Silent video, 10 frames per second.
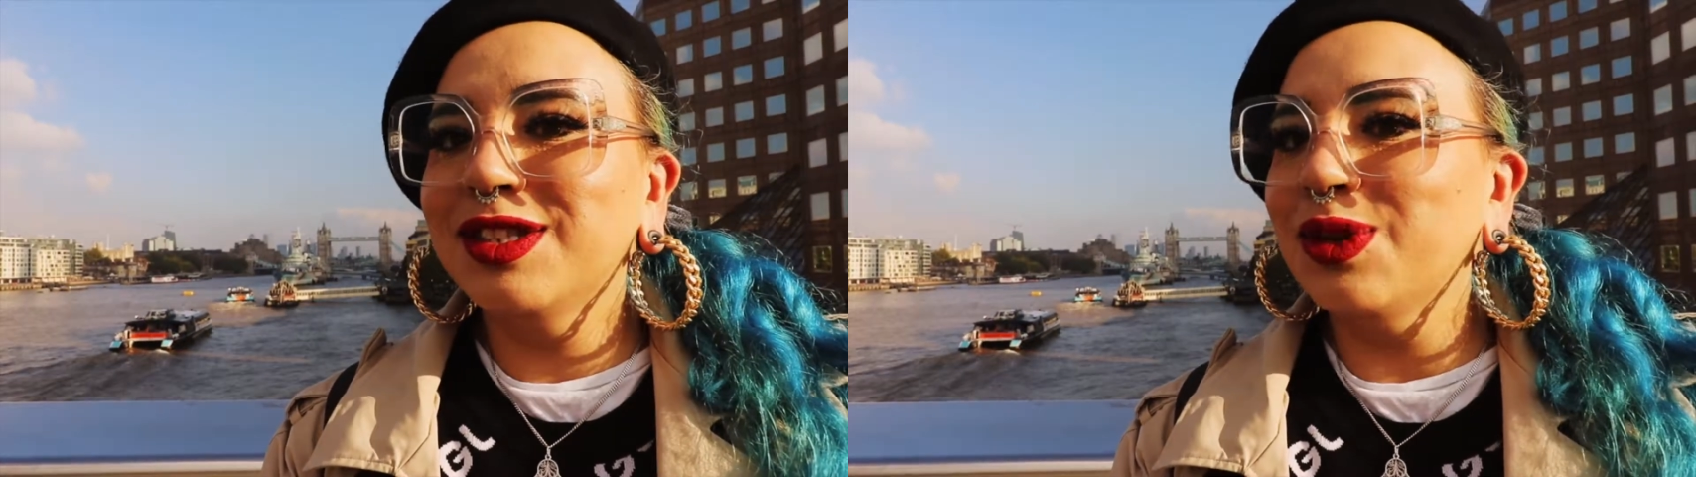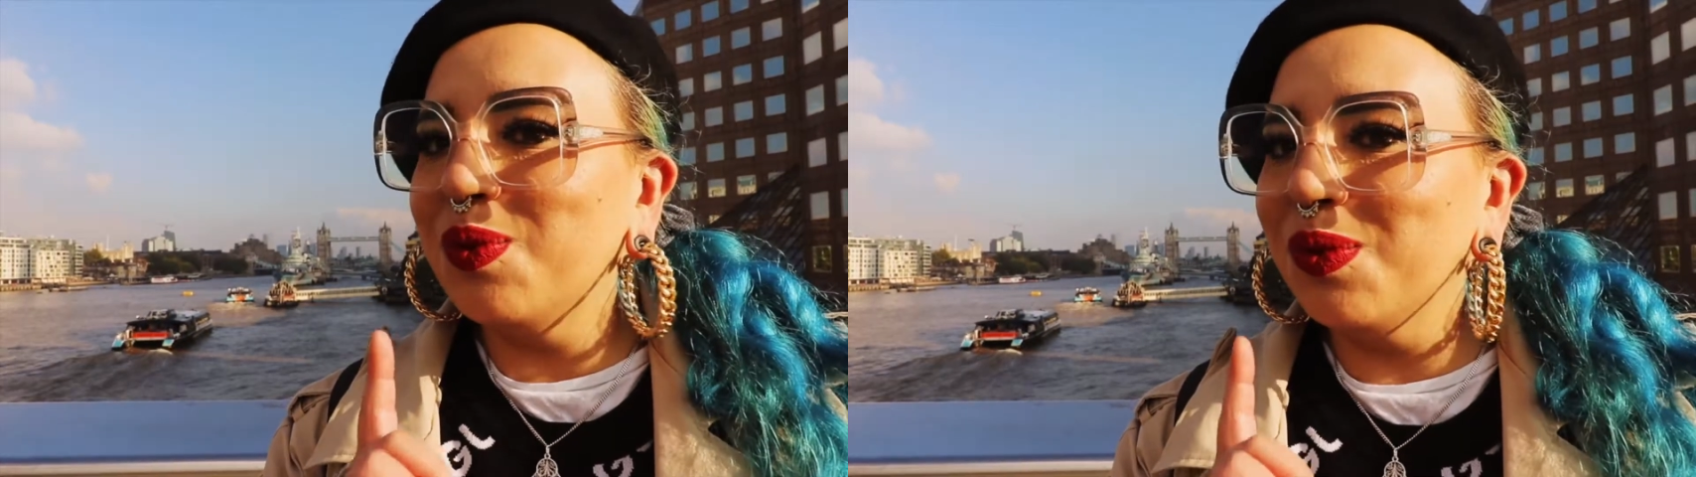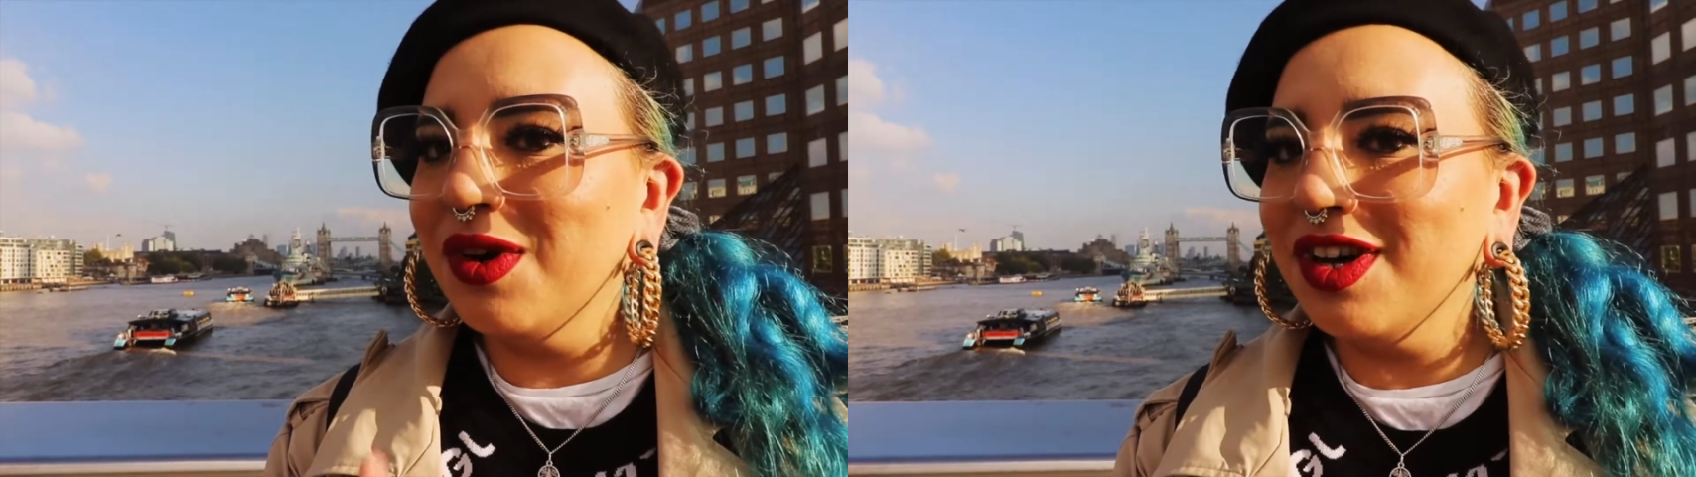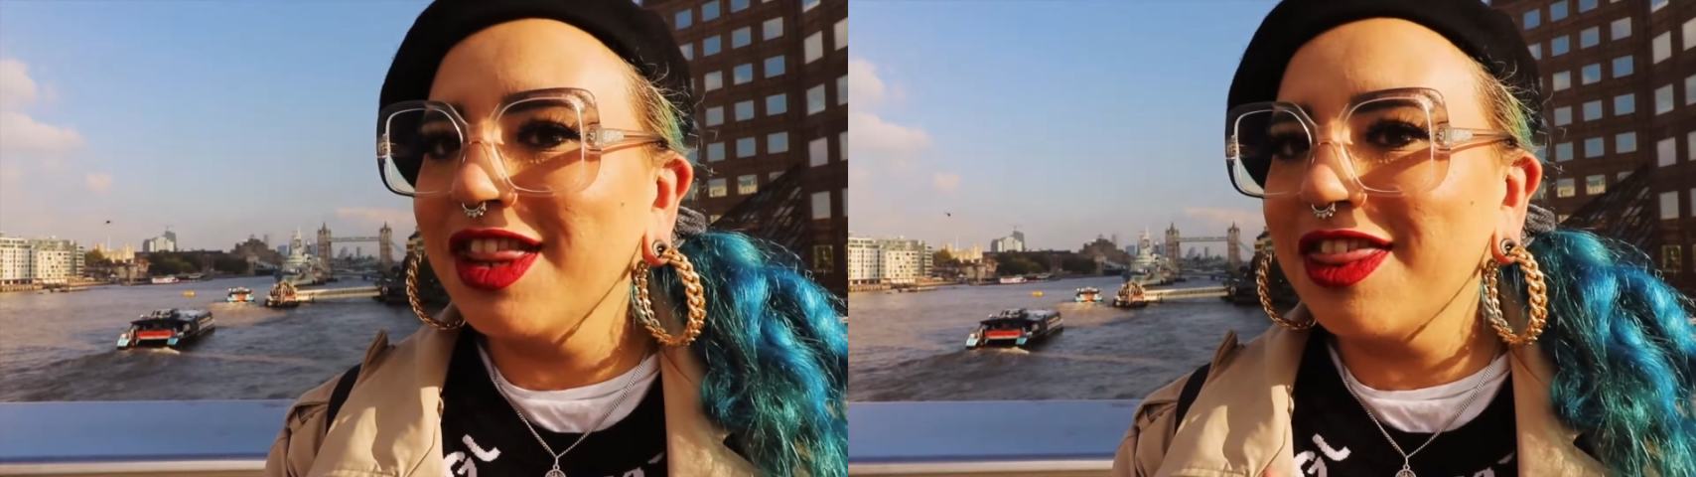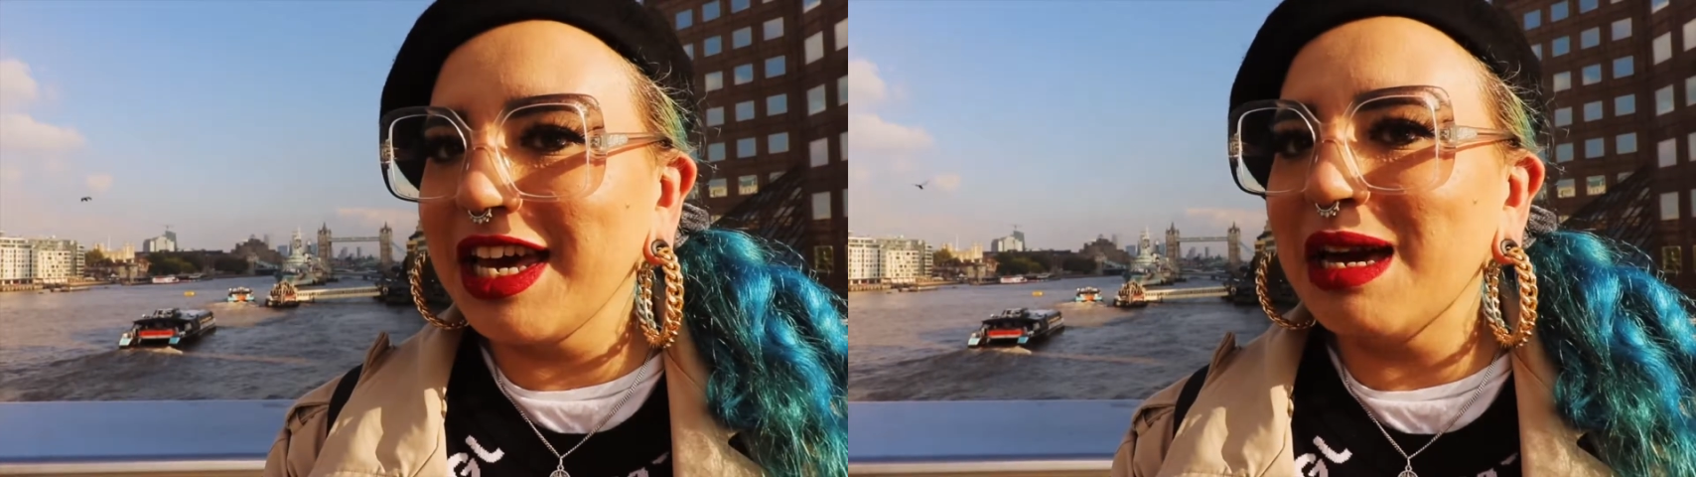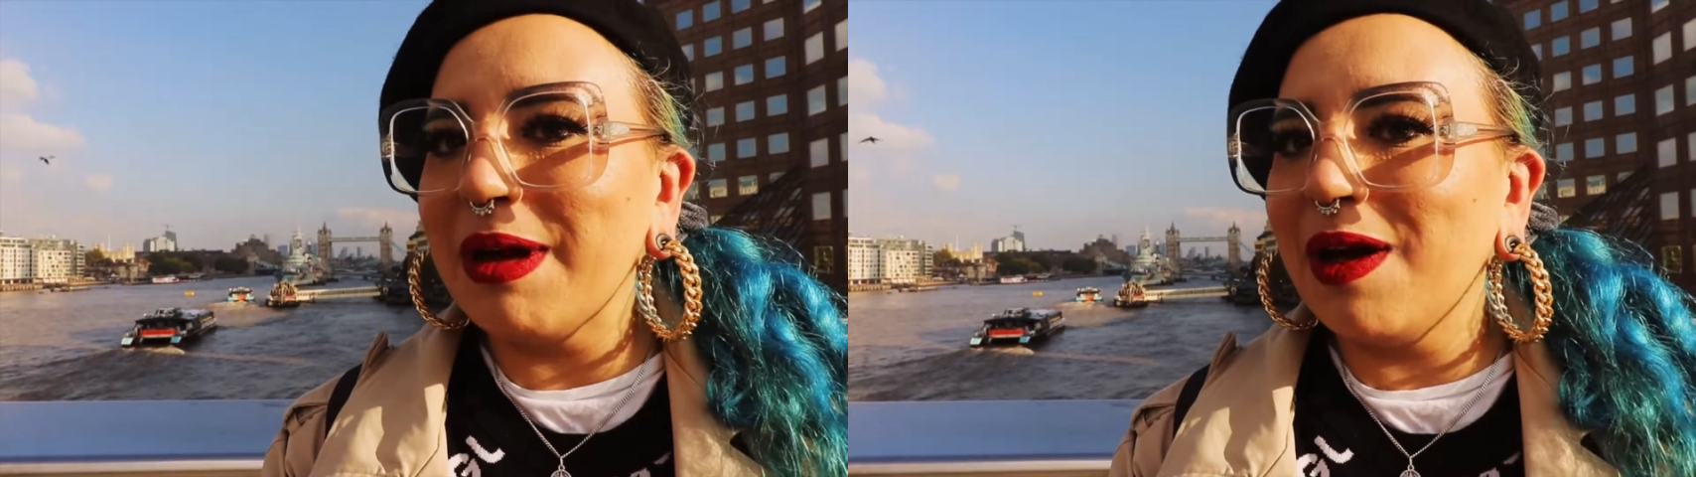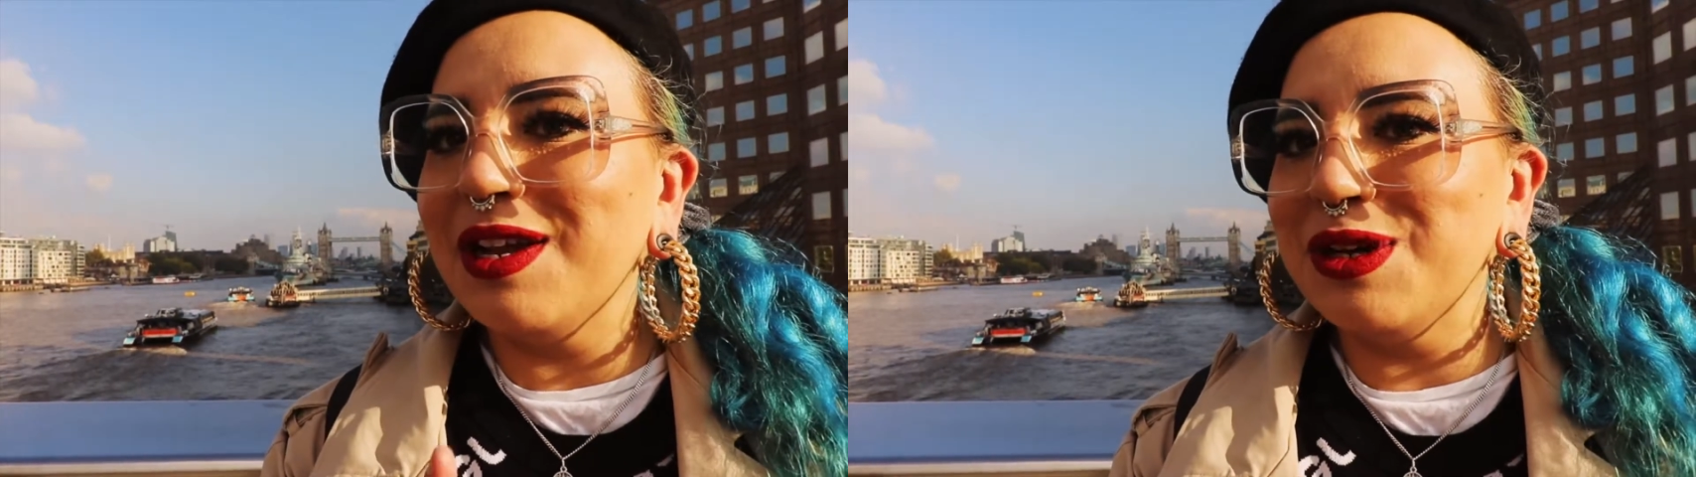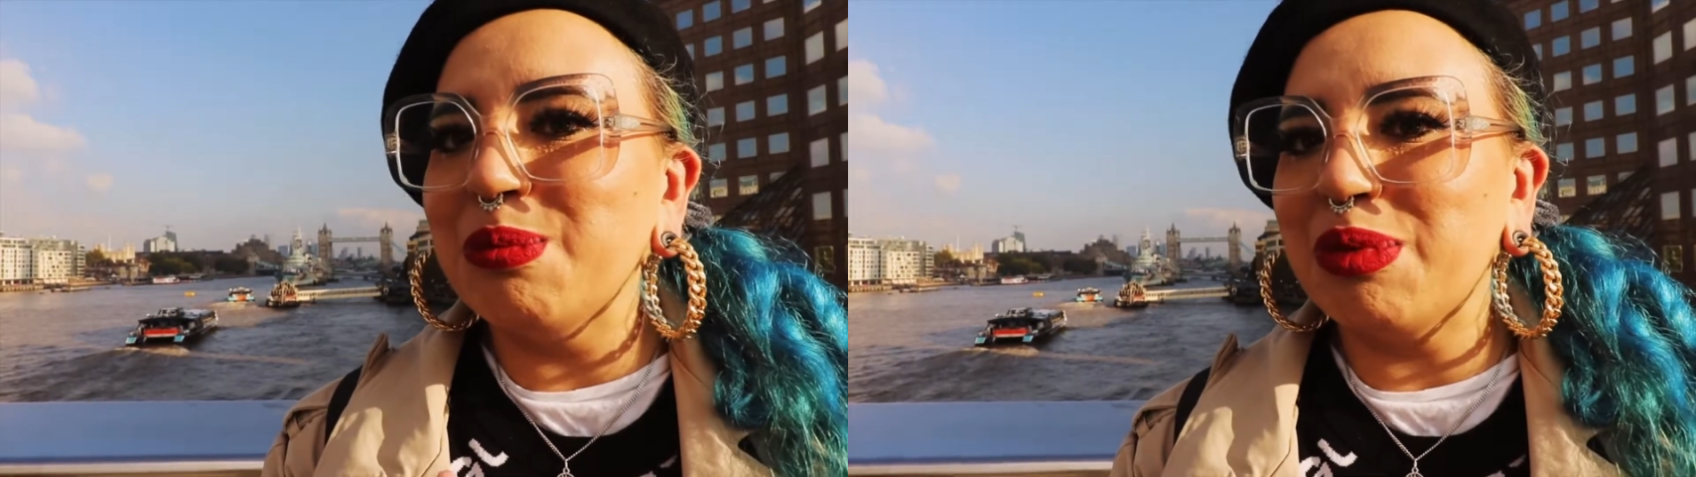the one thing about London